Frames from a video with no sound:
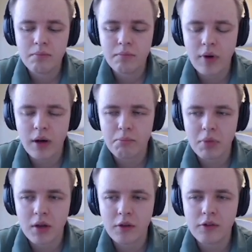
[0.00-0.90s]
Right,
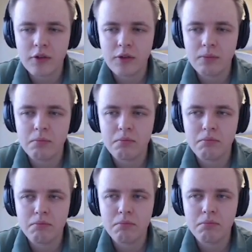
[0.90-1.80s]
because
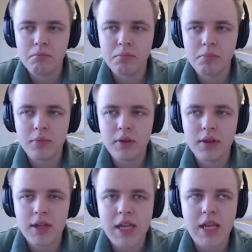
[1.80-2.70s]

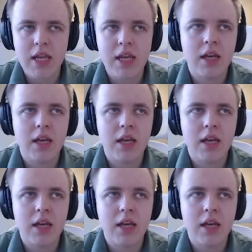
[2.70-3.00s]
the